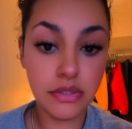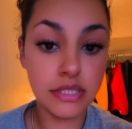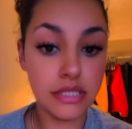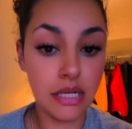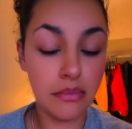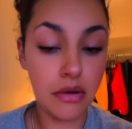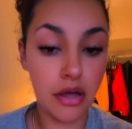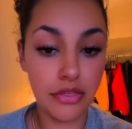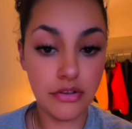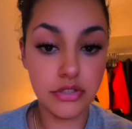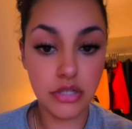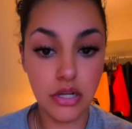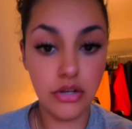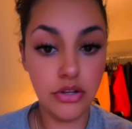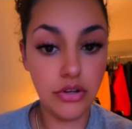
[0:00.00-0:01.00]
Some authors
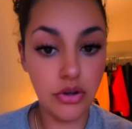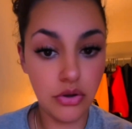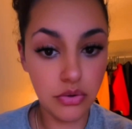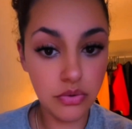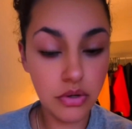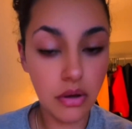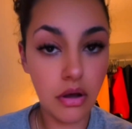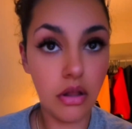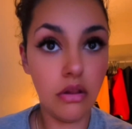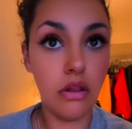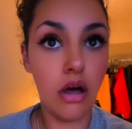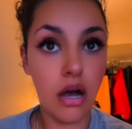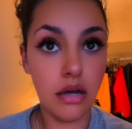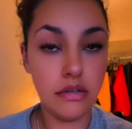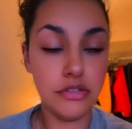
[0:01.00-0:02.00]
unknown. A
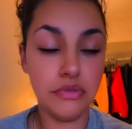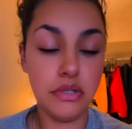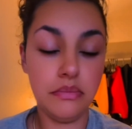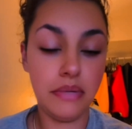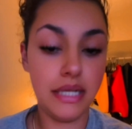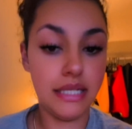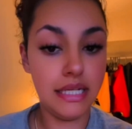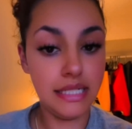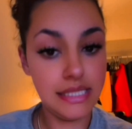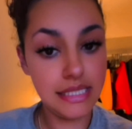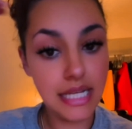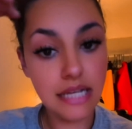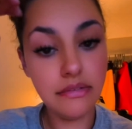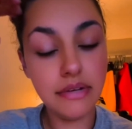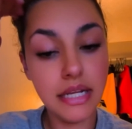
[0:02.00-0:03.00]
lot is written by King
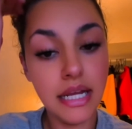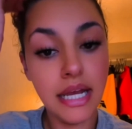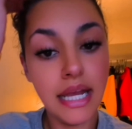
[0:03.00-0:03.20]
David,